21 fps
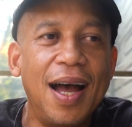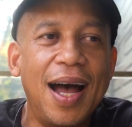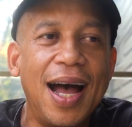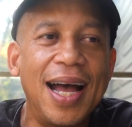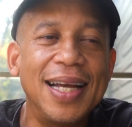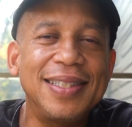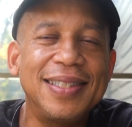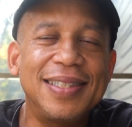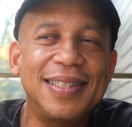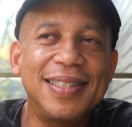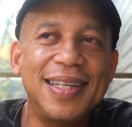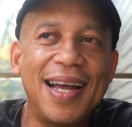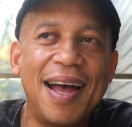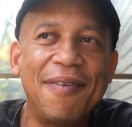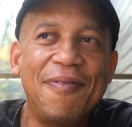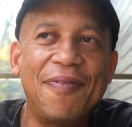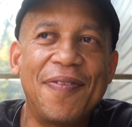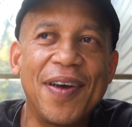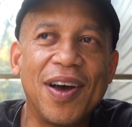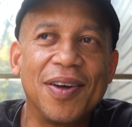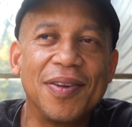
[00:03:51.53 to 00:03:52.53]
I
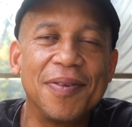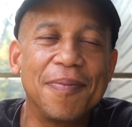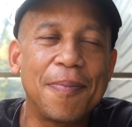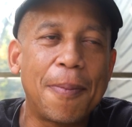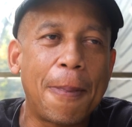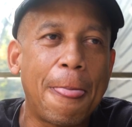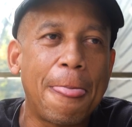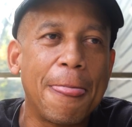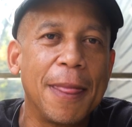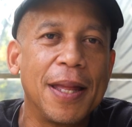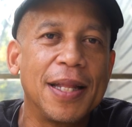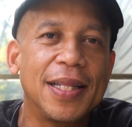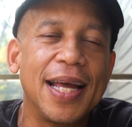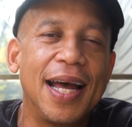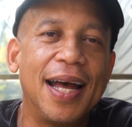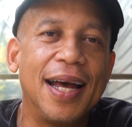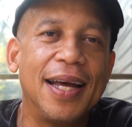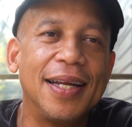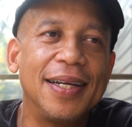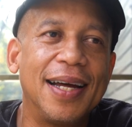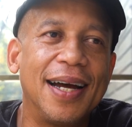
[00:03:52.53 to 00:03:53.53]
felt
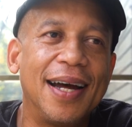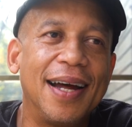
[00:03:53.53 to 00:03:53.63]
that